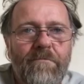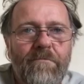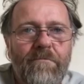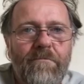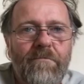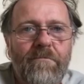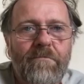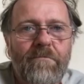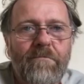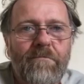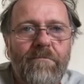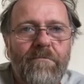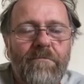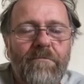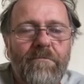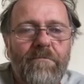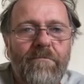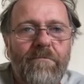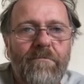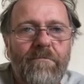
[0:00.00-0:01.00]

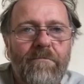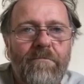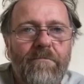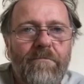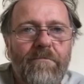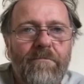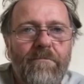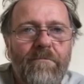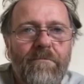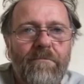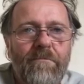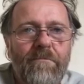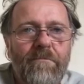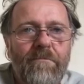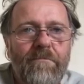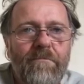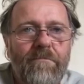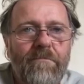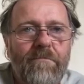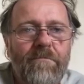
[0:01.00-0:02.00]

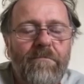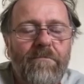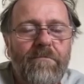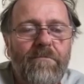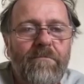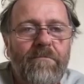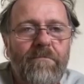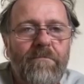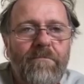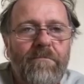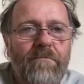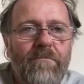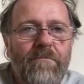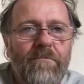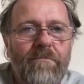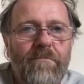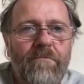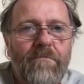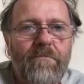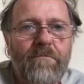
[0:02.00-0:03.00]

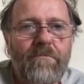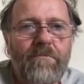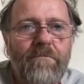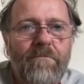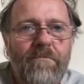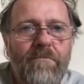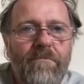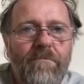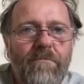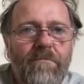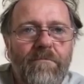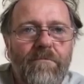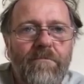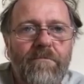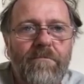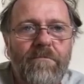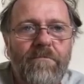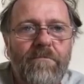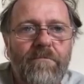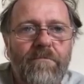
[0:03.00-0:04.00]

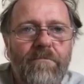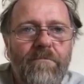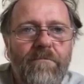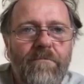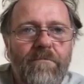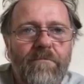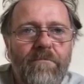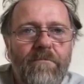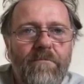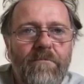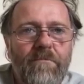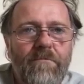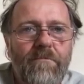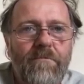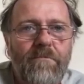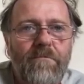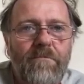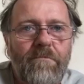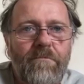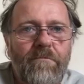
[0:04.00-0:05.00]

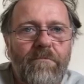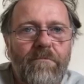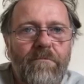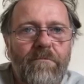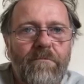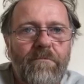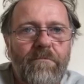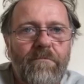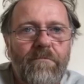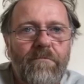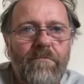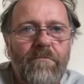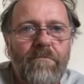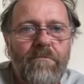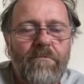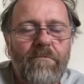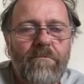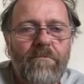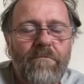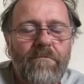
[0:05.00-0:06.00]

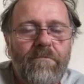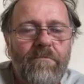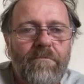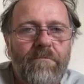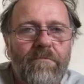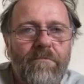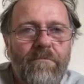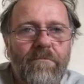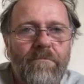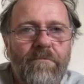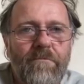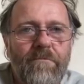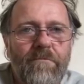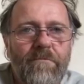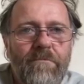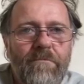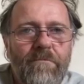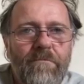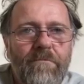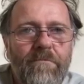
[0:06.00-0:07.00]

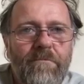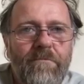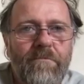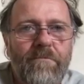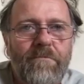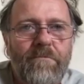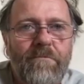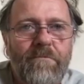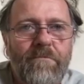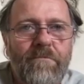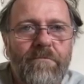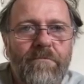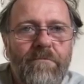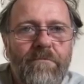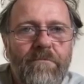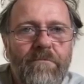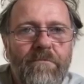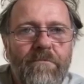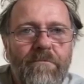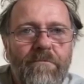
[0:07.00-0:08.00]
[no speech]